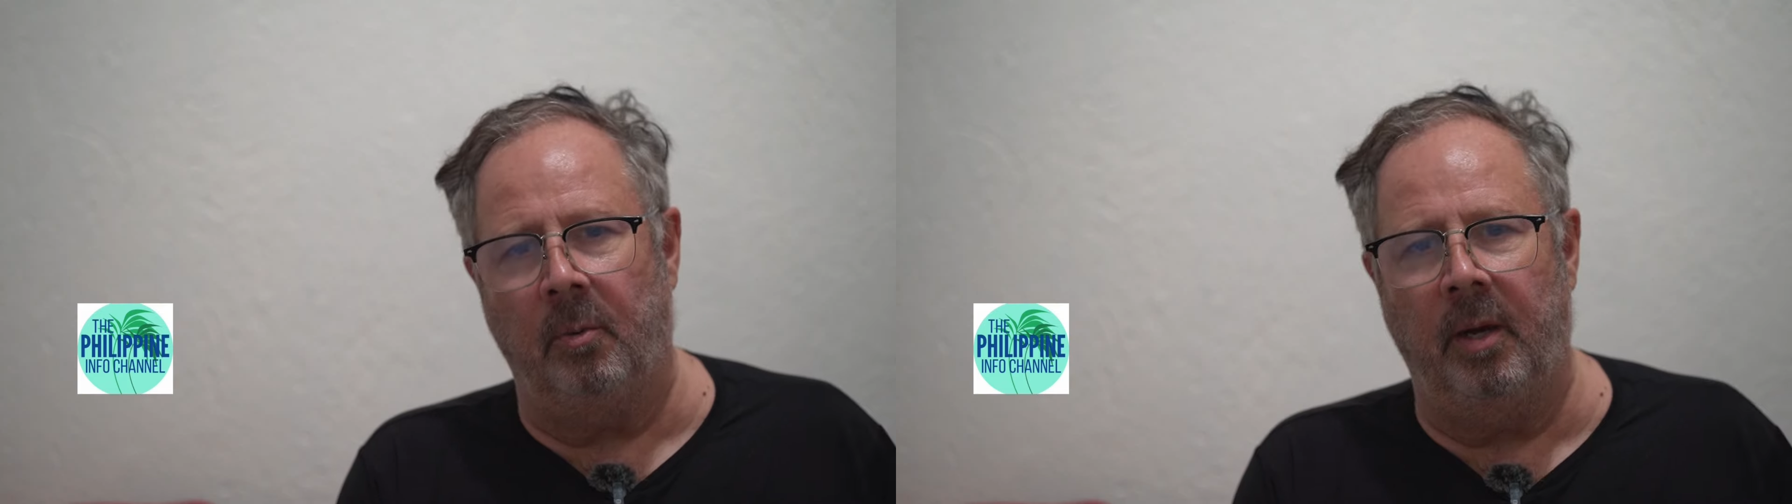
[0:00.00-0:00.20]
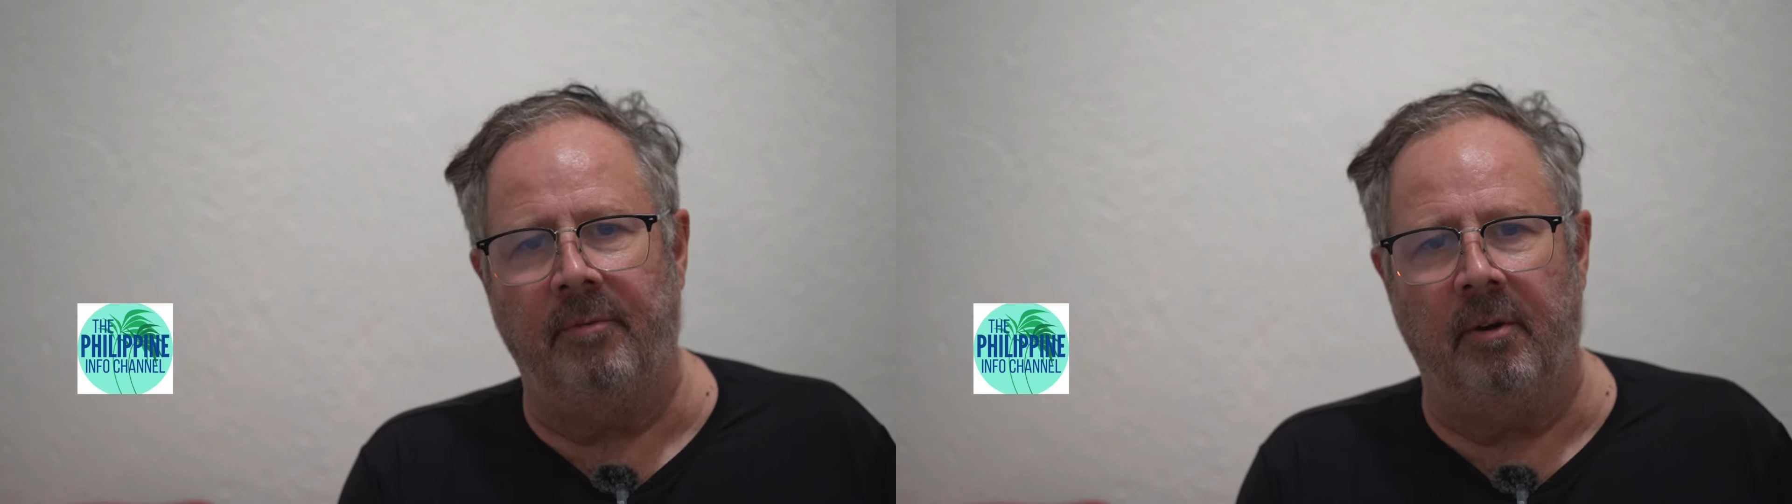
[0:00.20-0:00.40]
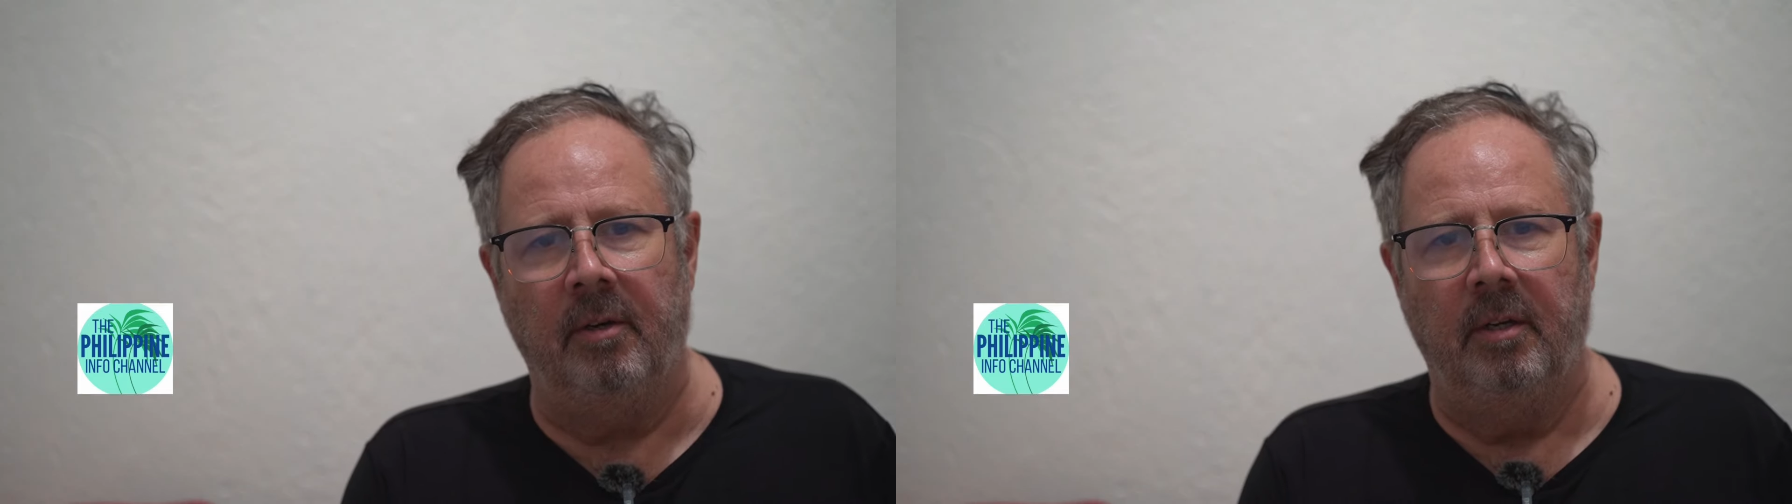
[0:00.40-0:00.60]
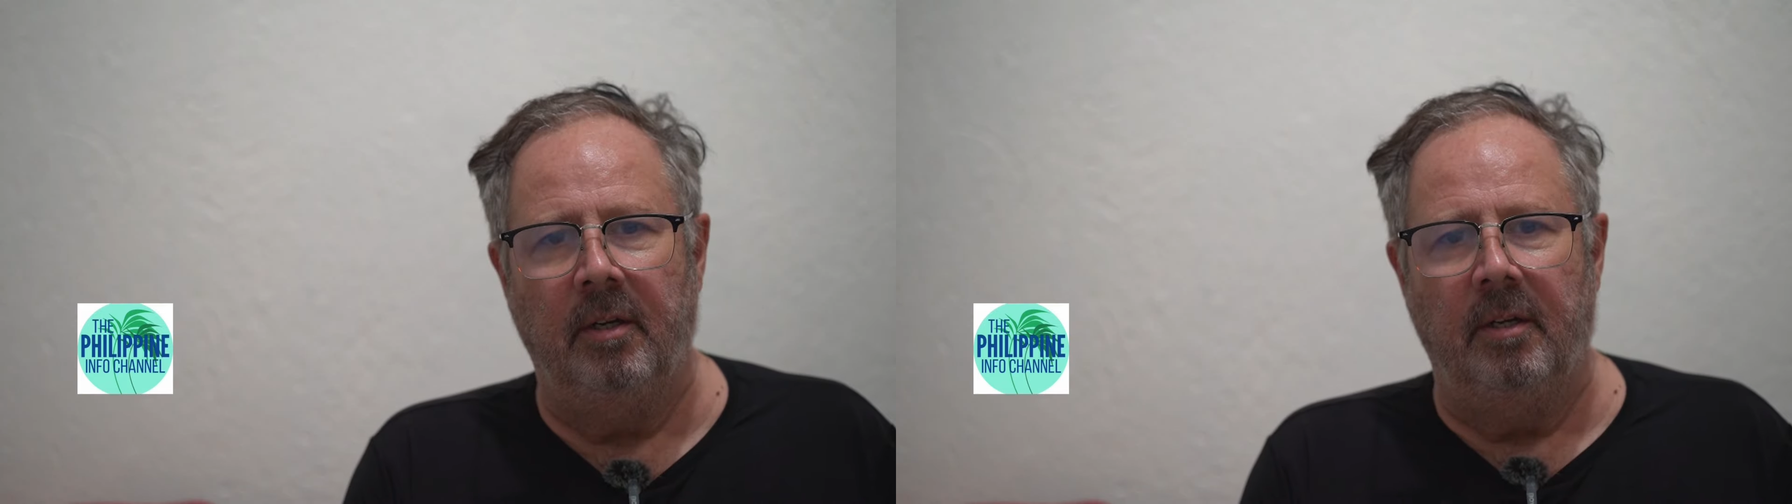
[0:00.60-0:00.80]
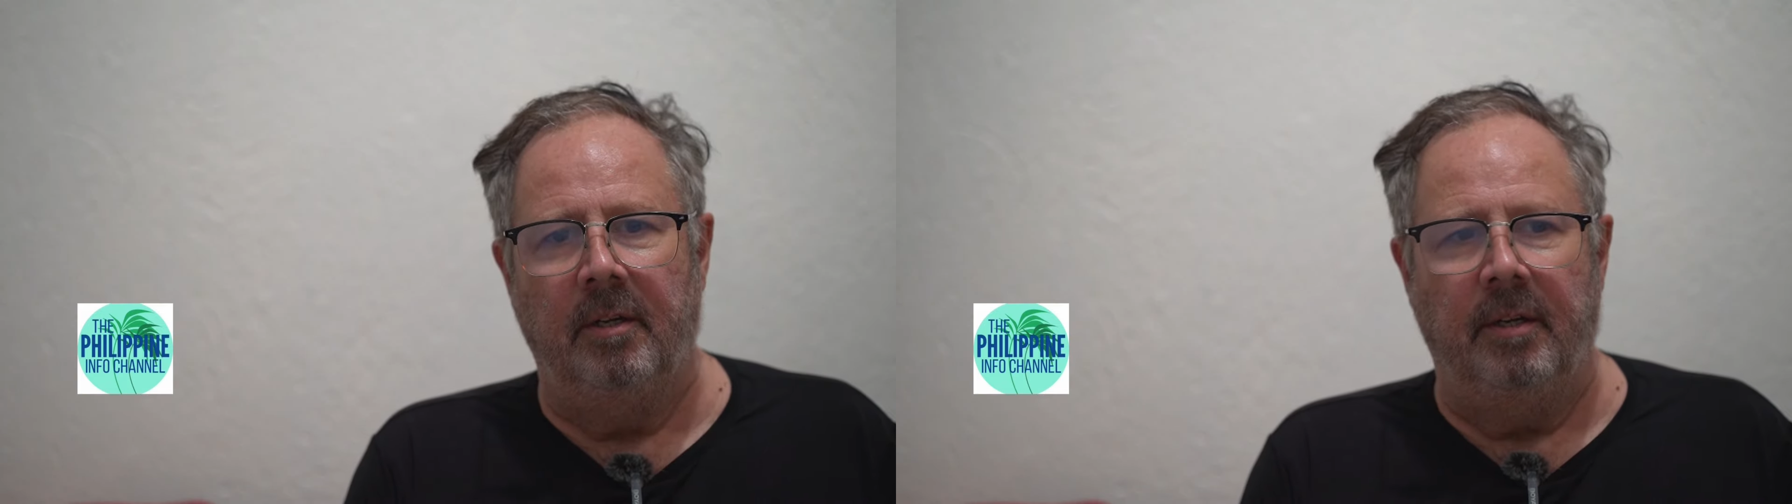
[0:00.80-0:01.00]
wherever
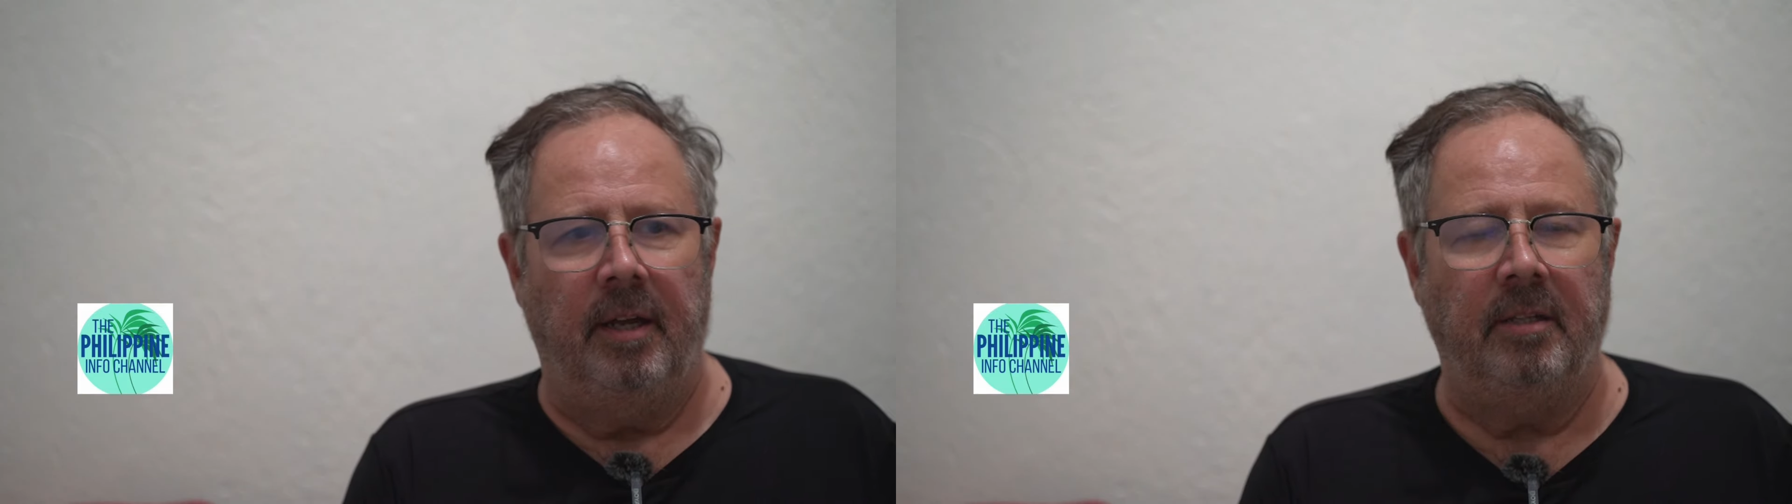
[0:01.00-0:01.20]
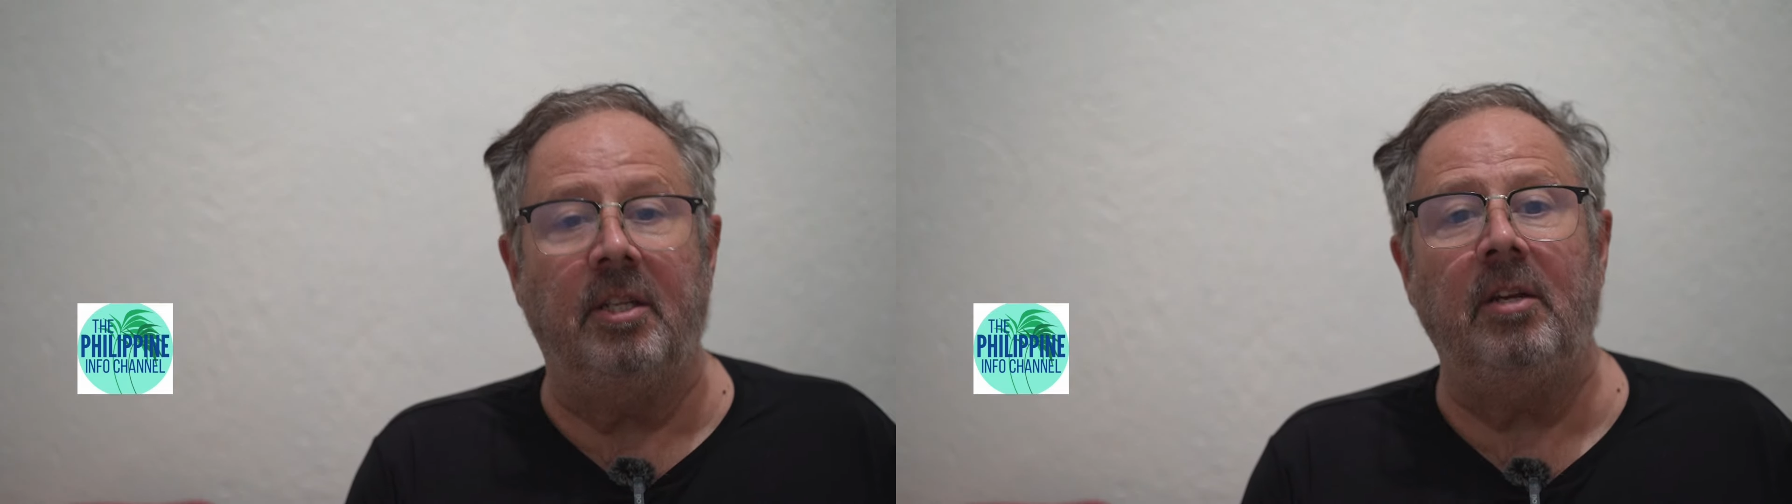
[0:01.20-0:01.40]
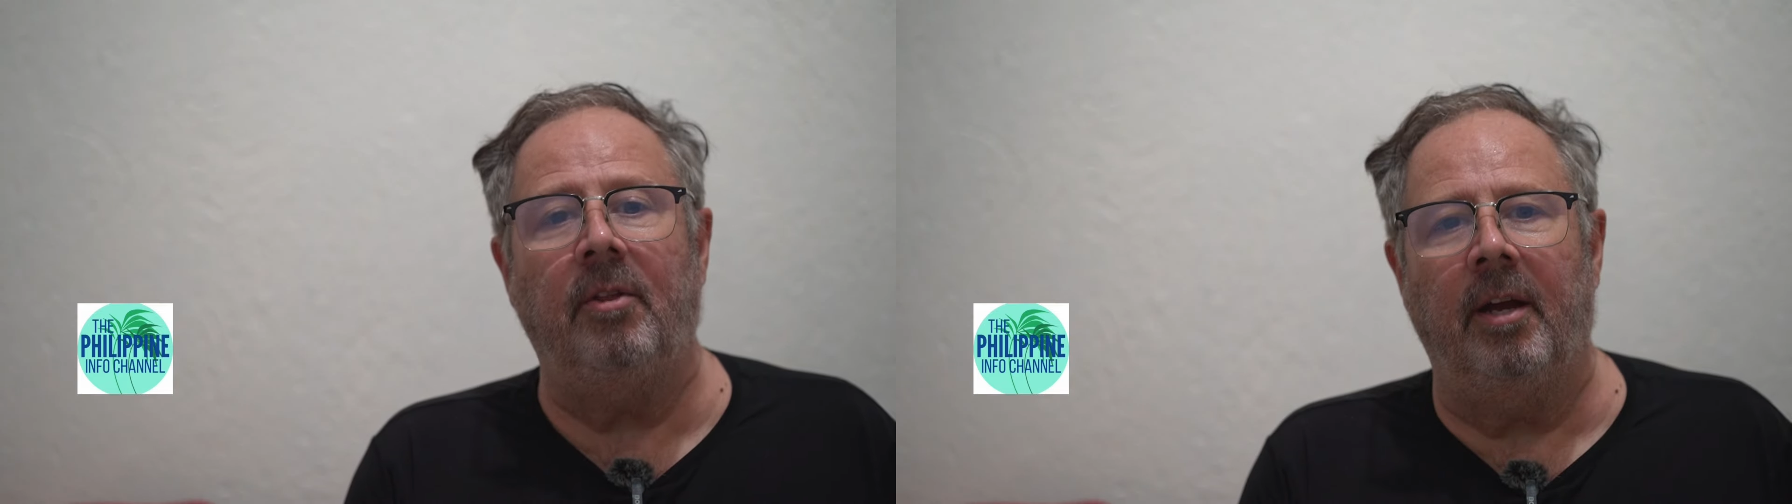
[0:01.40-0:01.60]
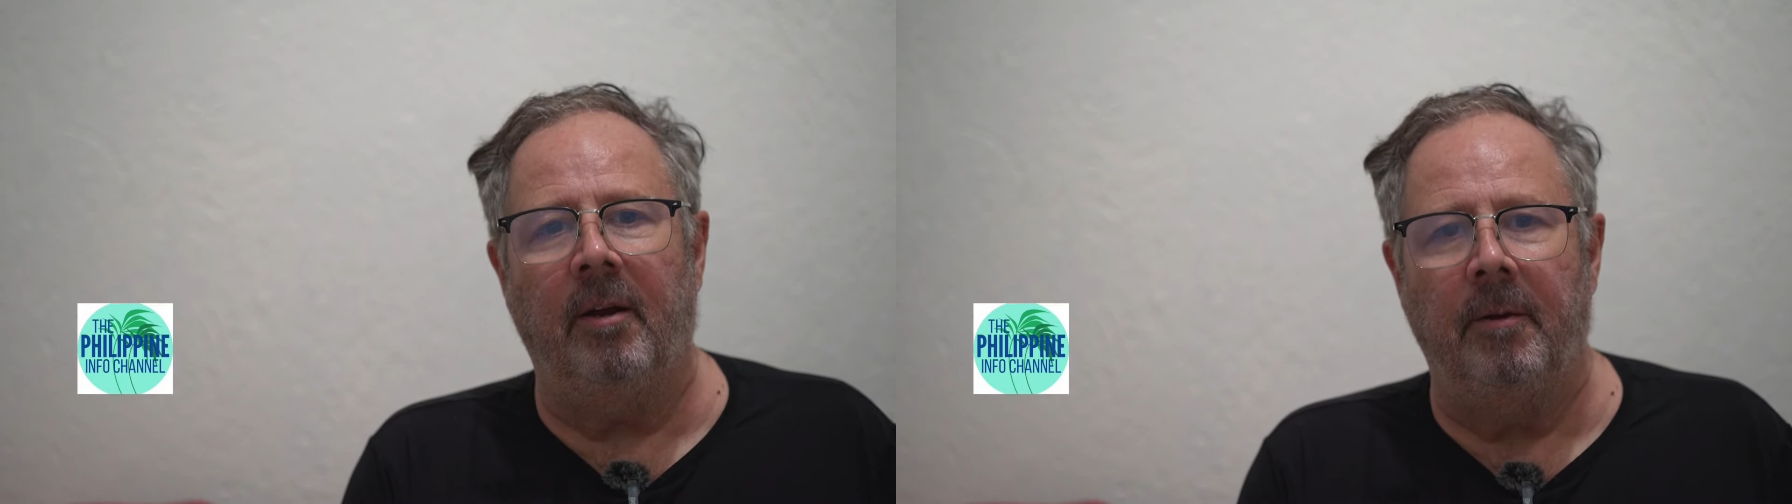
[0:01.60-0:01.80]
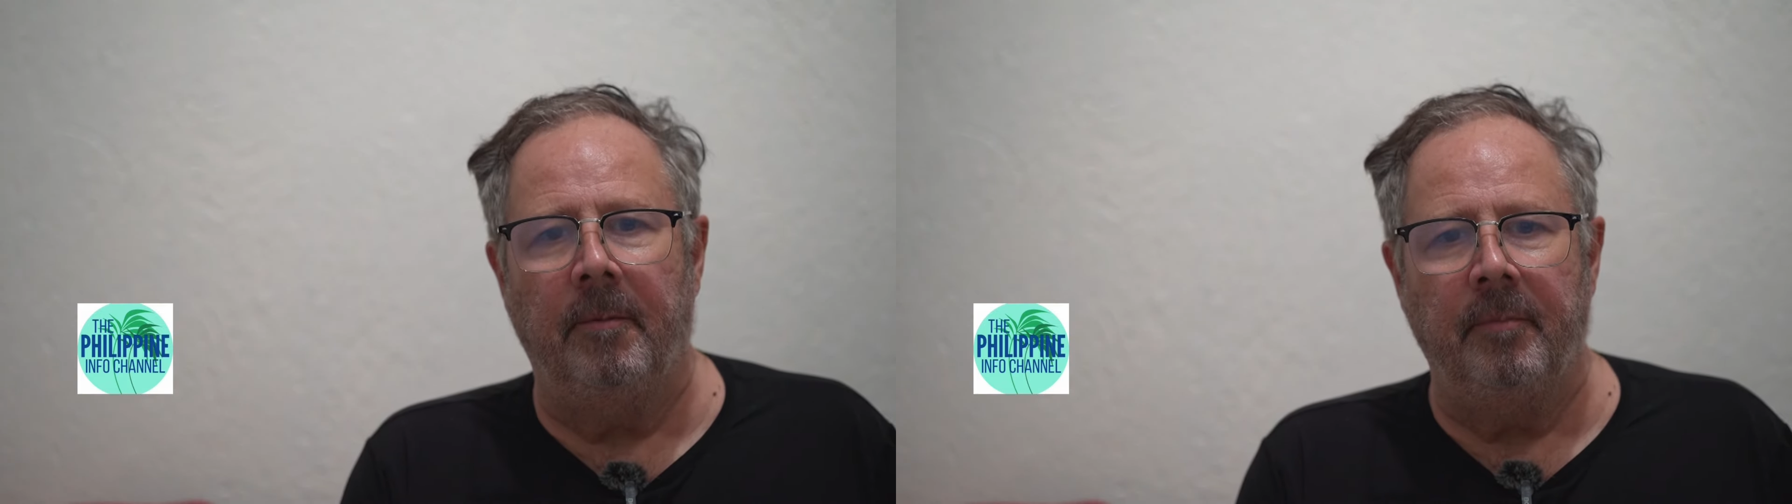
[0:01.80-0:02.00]
and see you
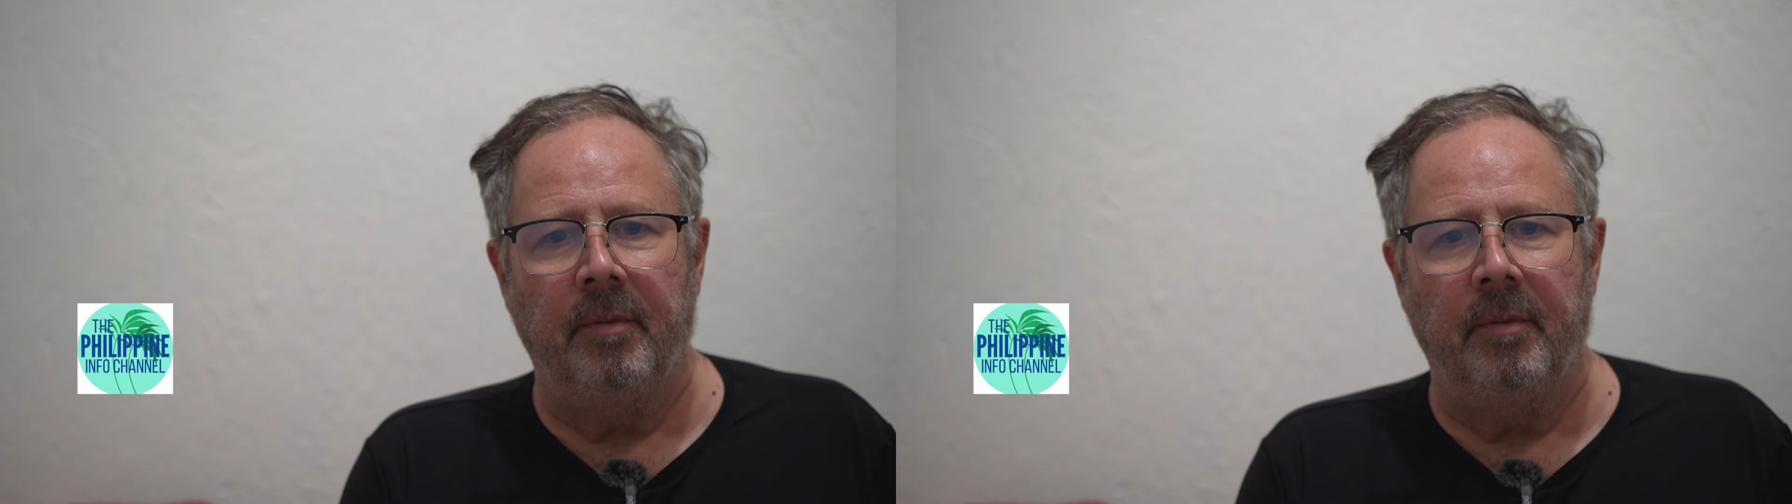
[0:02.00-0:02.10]
there.